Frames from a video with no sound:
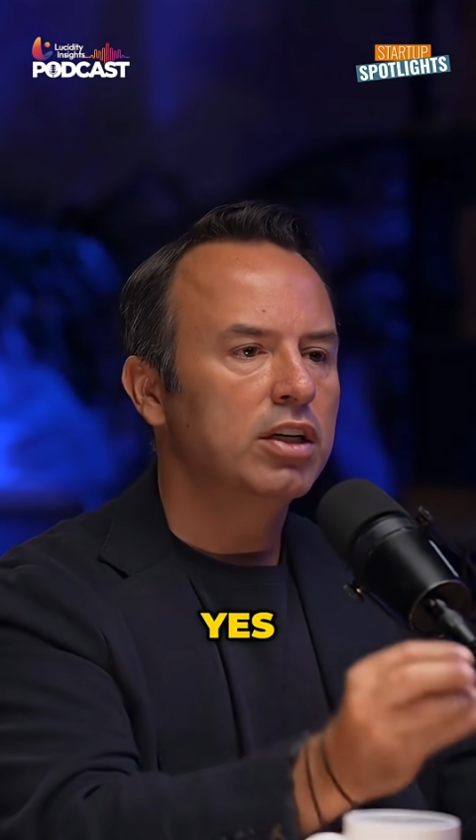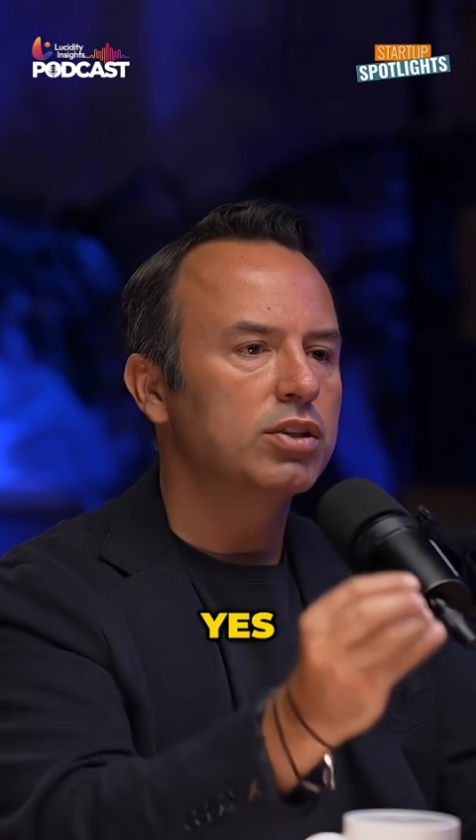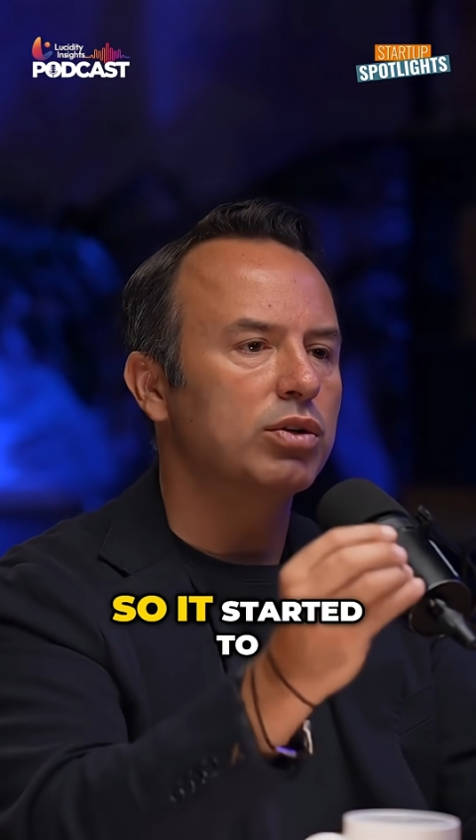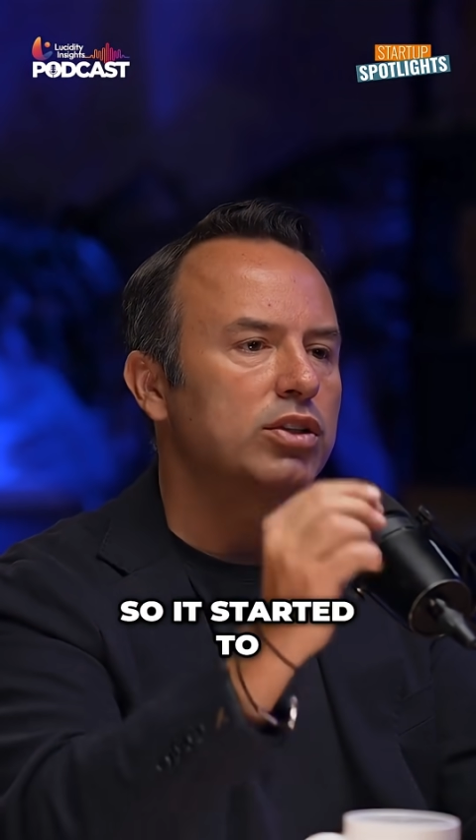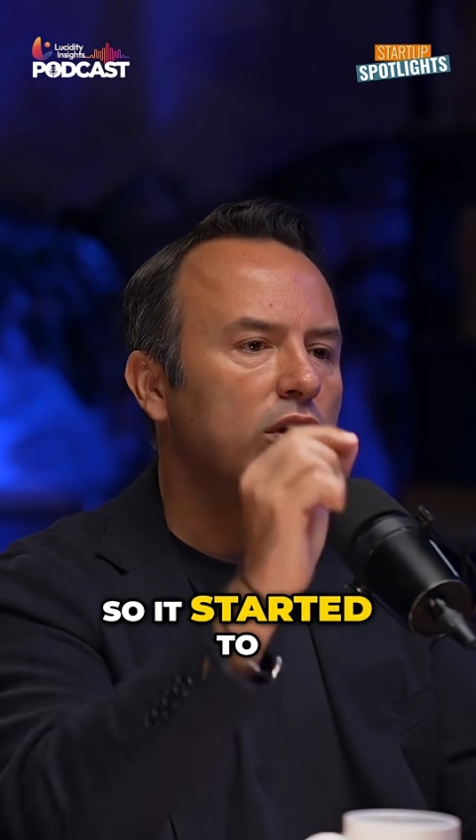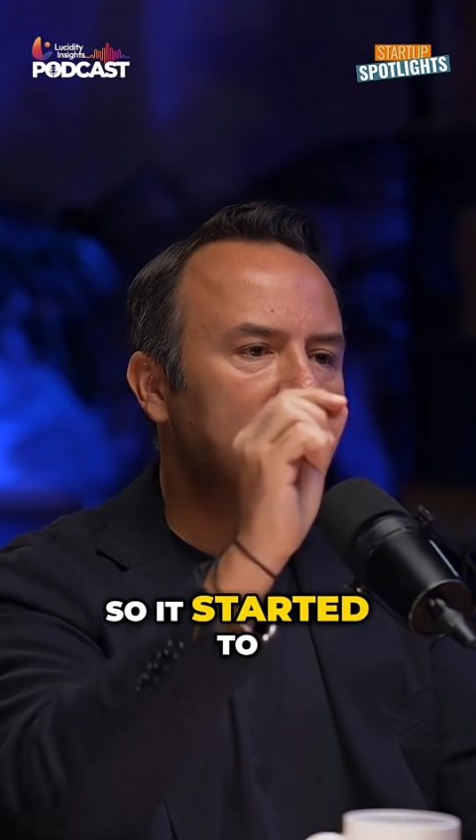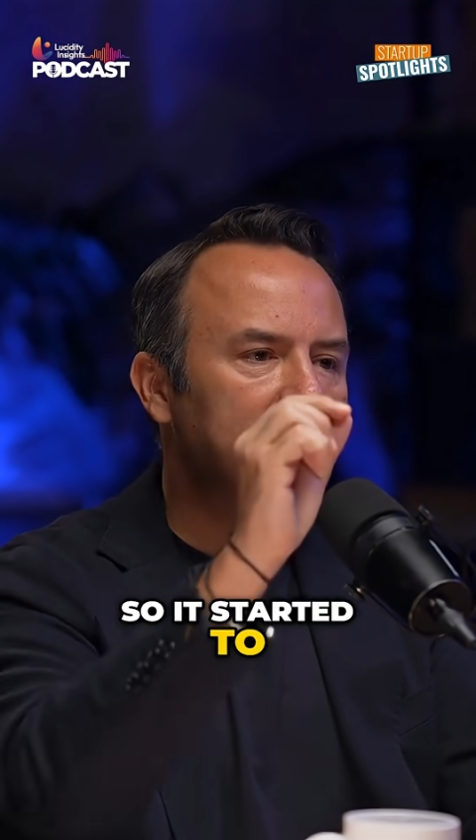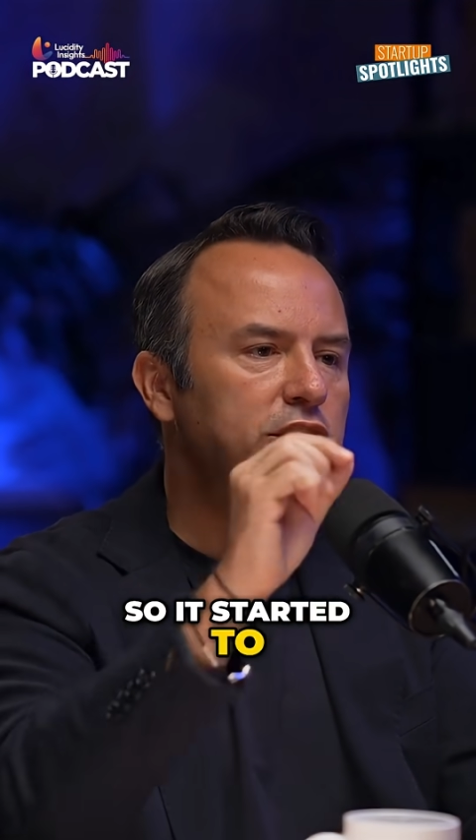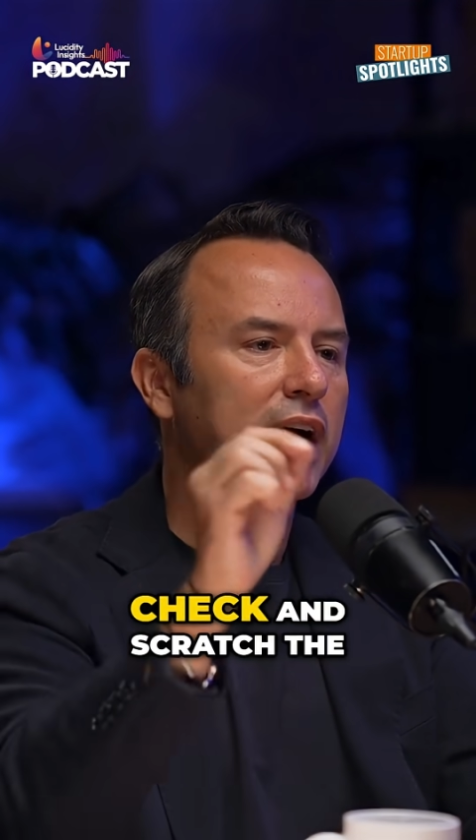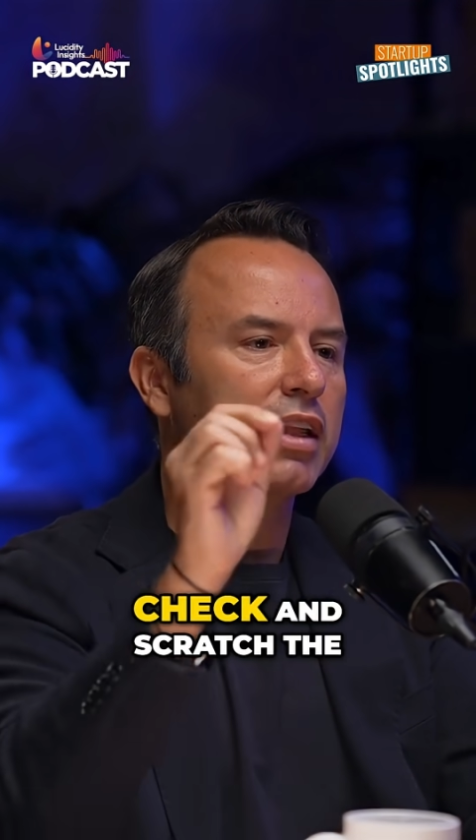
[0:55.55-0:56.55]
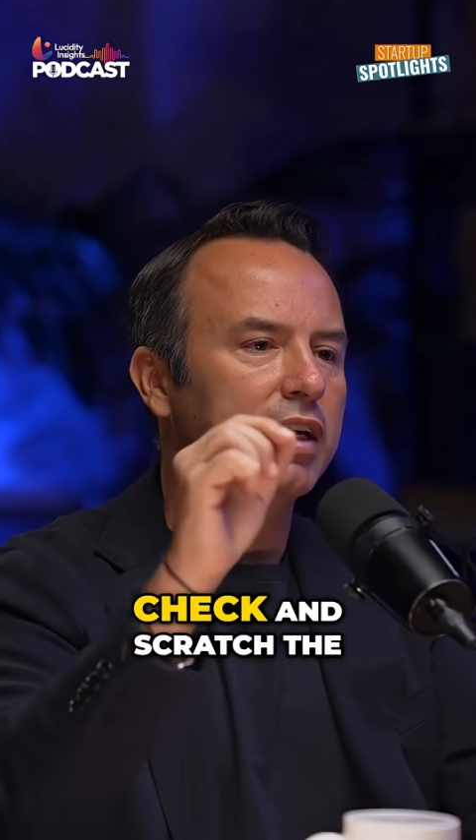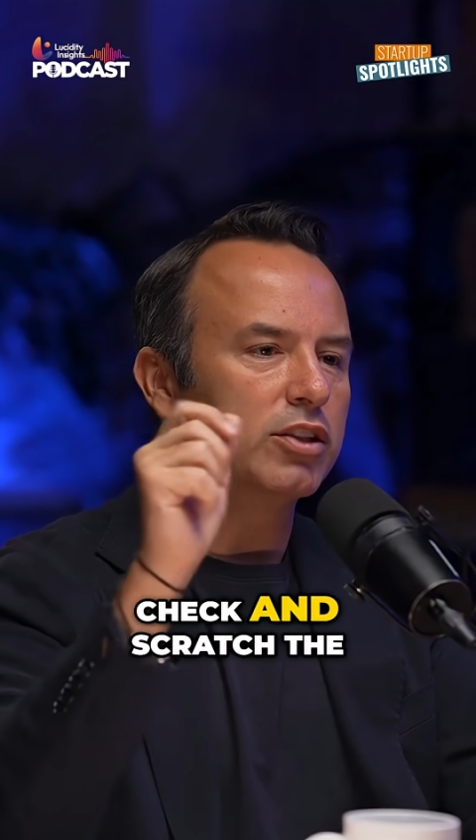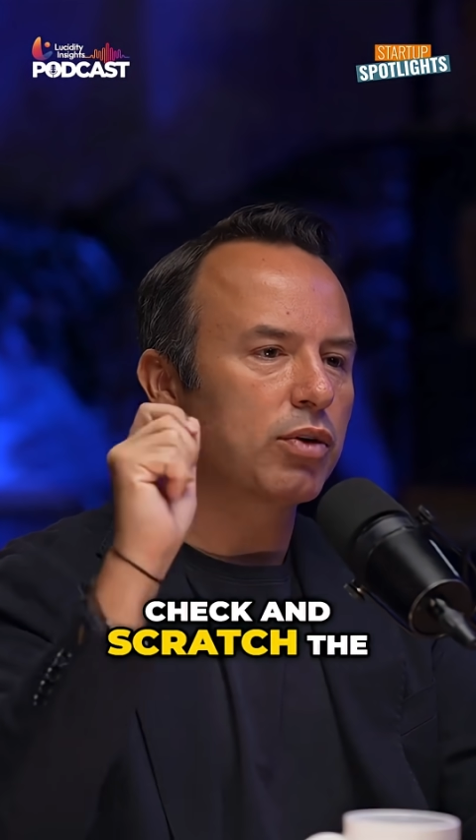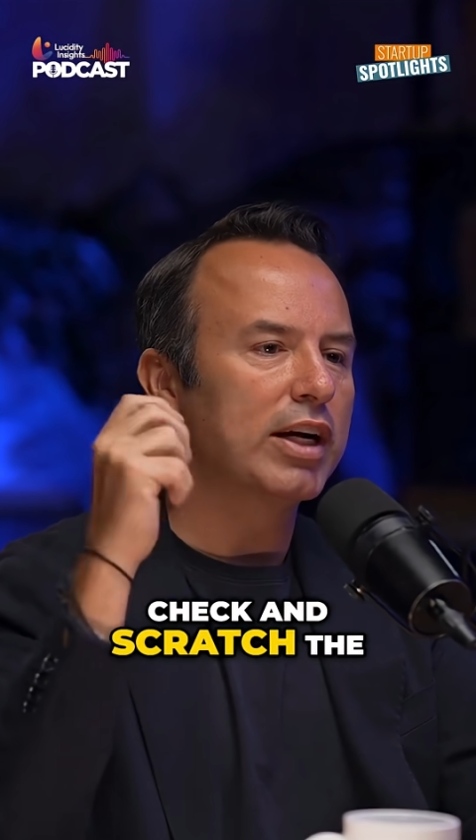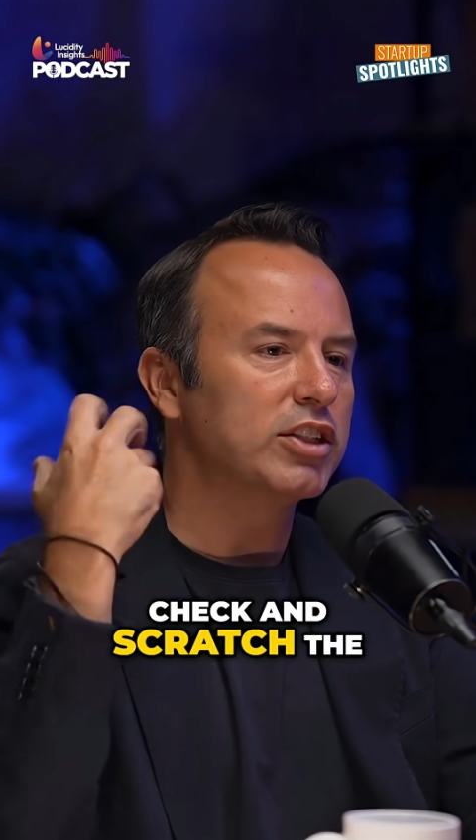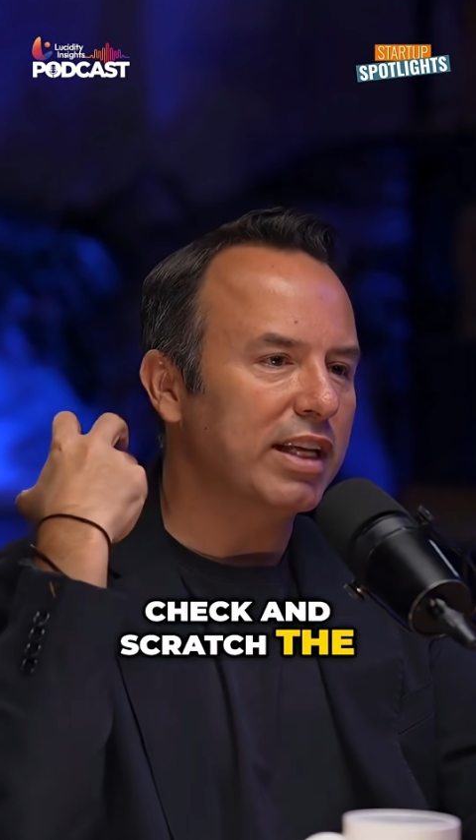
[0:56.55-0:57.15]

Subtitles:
So it started to check and scratch